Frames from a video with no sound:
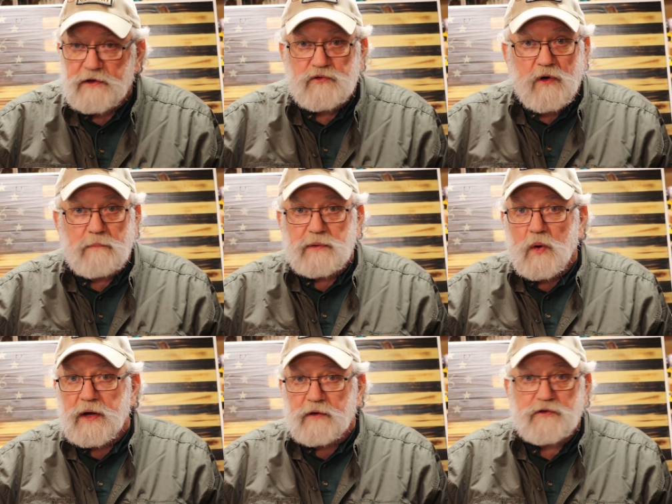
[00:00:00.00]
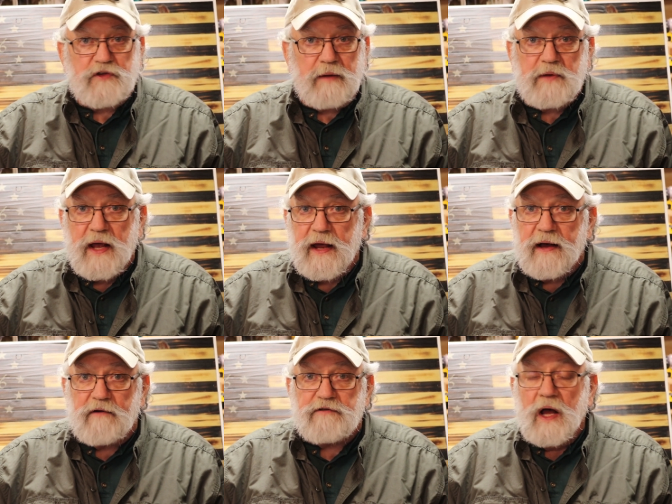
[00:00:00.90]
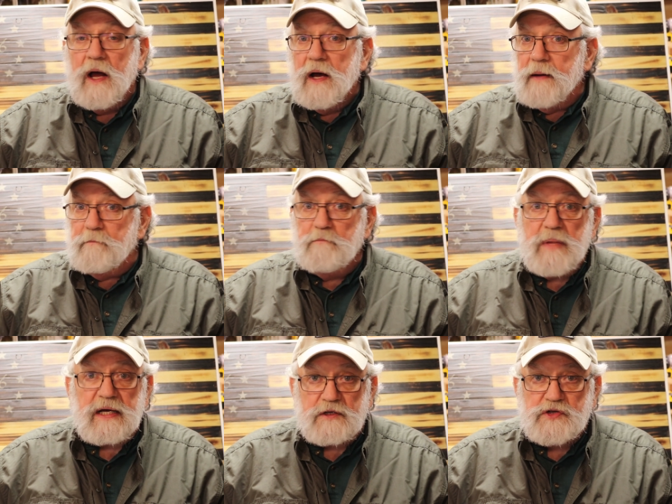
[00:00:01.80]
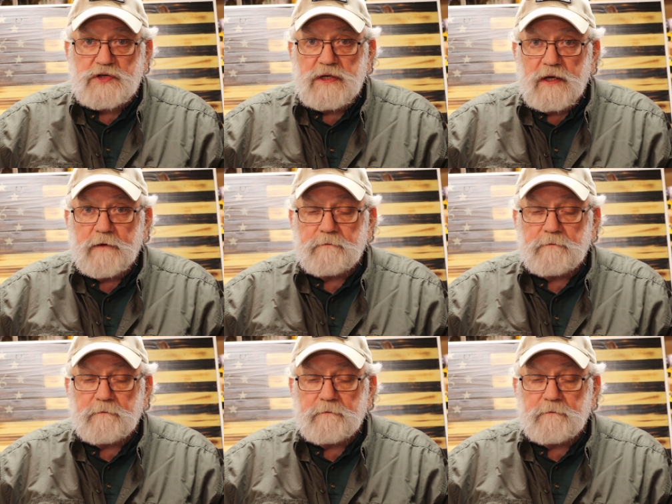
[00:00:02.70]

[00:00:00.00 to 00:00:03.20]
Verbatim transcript: the Trump lawyers seem to have missed